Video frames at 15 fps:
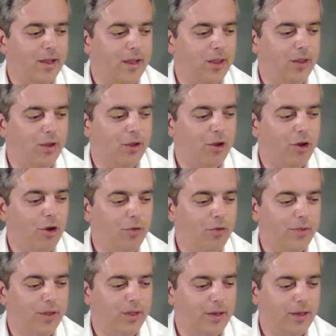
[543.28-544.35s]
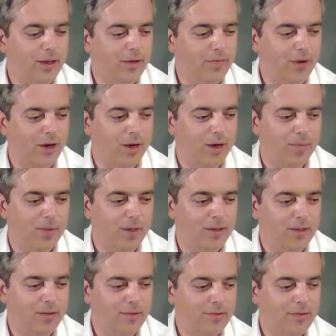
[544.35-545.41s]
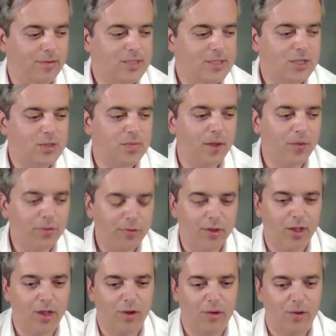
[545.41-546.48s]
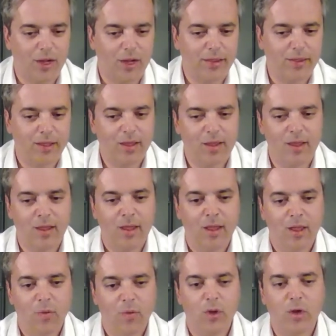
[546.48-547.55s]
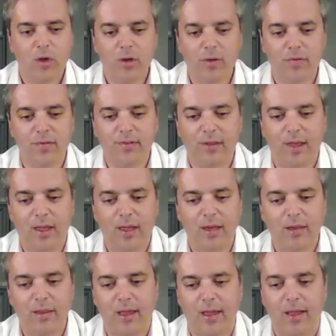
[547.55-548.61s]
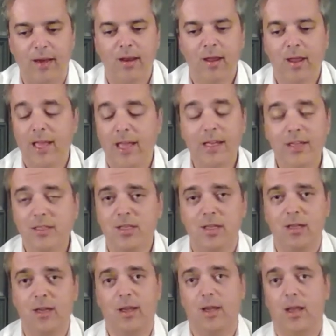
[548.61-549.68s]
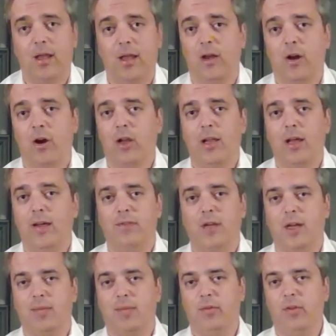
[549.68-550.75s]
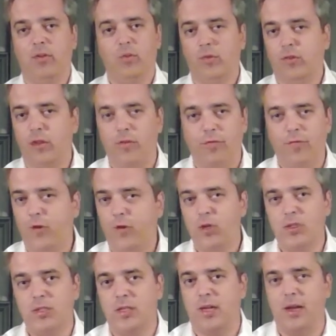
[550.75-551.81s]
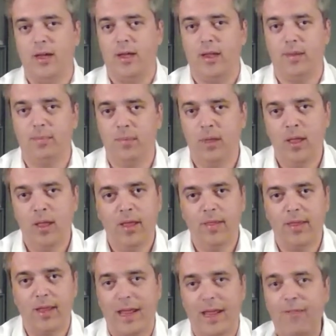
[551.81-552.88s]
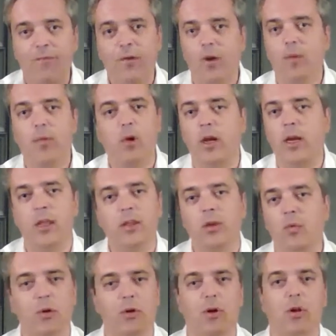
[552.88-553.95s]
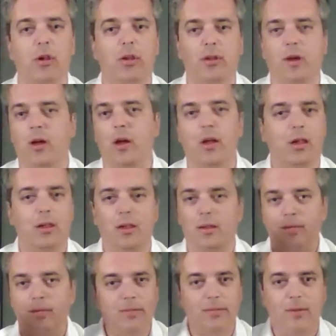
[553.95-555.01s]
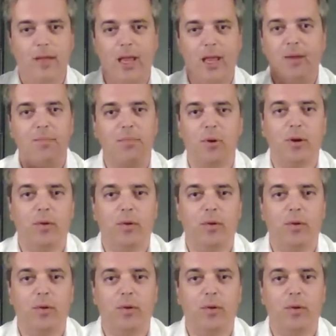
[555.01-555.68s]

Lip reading: in the COVID environment is 6 months ago, I think we could have said that at least in our lifetimes, this was the first time that everyone in the world, all 8